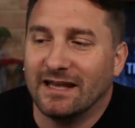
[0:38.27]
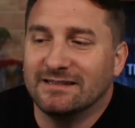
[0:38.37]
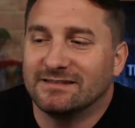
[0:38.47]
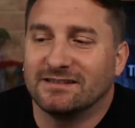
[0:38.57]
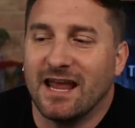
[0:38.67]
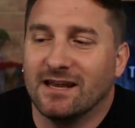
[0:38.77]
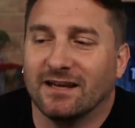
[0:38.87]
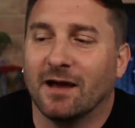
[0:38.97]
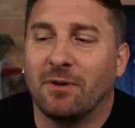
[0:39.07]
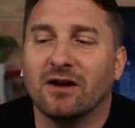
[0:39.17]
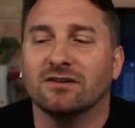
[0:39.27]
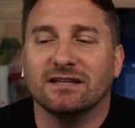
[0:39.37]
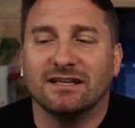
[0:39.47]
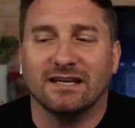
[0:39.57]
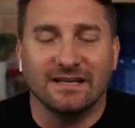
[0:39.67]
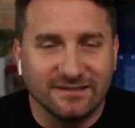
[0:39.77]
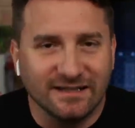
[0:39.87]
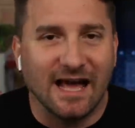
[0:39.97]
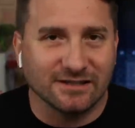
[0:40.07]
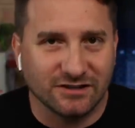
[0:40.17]
insane. Apparently, he
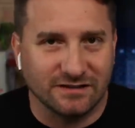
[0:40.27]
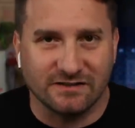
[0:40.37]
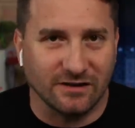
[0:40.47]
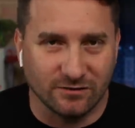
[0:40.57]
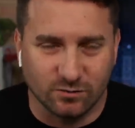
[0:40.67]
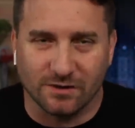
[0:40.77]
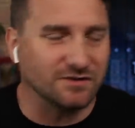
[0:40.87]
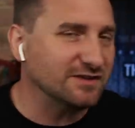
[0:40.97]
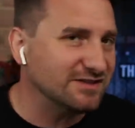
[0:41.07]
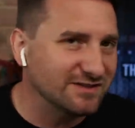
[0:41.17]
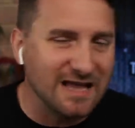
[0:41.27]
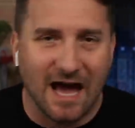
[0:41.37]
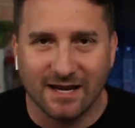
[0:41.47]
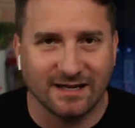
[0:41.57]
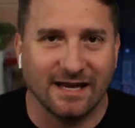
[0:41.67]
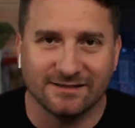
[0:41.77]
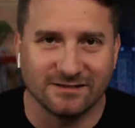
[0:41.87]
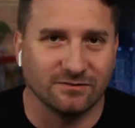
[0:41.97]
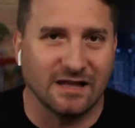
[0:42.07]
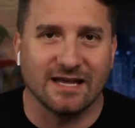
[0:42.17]
did actually say those words. This is not a
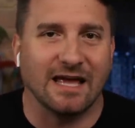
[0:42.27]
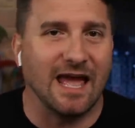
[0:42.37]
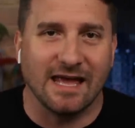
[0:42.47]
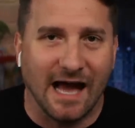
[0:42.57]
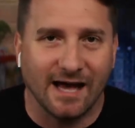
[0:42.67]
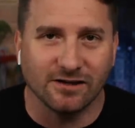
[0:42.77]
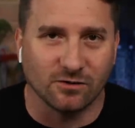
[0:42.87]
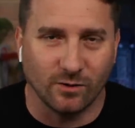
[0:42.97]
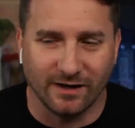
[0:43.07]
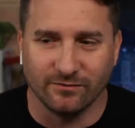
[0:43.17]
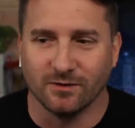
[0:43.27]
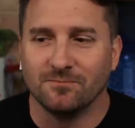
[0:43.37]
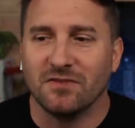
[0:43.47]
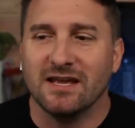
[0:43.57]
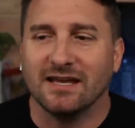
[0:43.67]
case of like AI or whatever.